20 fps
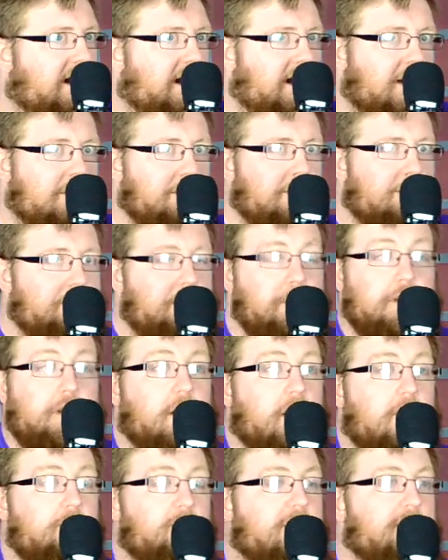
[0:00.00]
But no,
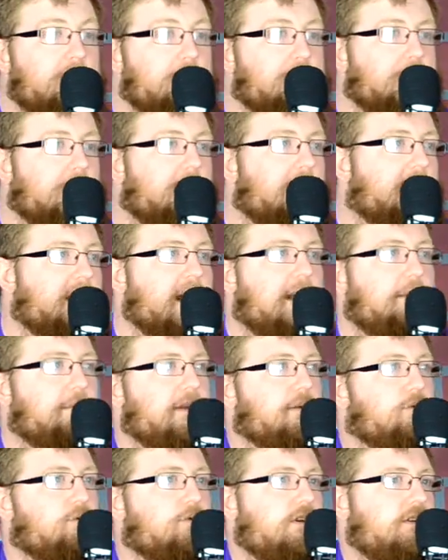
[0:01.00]
I really enjoyed it.
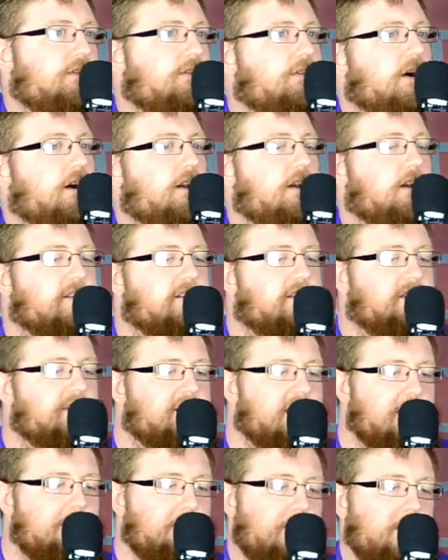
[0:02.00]
Gameplay was really fun, nice and
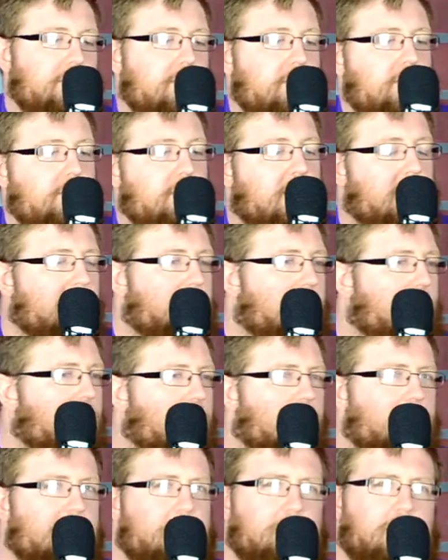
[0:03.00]
simple.
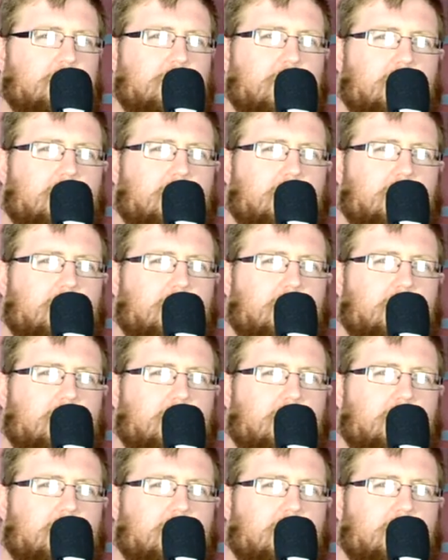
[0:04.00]
There was only